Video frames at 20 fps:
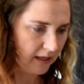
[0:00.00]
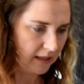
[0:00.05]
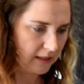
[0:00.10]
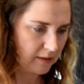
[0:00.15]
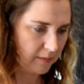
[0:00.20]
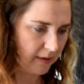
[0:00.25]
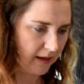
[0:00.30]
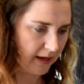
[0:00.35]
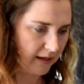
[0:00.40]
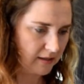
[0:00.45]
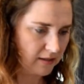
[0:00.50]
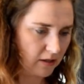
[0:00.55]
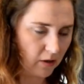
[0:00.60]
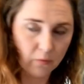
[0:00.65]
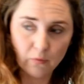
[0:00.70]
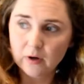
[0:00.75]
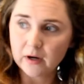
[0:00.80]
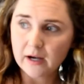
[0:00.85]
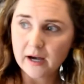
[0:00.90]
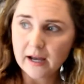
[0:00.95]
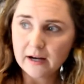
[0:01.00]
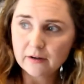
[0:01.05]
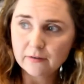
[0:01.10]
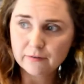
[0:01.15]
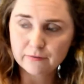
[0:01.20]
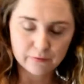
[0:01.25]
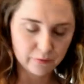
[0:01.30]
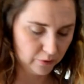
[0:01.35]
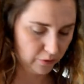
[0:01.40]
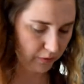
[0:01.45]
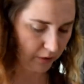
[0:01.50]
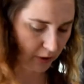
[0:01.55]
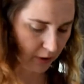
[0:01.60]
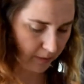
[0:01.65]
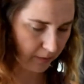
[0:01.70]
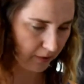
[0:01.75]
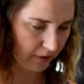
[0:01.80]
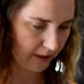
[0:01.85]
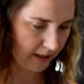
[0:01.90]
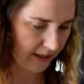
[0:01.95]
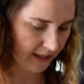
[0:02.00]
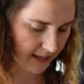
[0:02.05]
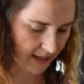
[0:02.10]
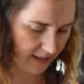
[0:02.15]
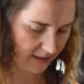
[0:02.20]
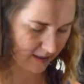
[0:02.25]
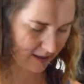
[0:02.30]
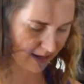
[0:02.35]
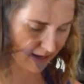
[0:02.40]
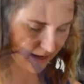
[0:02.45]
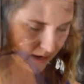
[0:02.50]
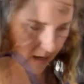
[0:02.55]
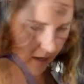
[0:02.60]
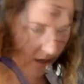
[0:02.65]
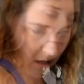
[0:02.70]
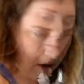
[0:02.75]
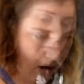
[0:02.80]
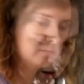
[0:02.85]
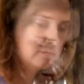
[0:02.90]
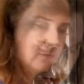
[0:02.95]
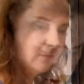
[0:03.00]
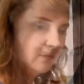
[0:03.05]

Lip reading: Depends on what kind of fruit you're putting in there.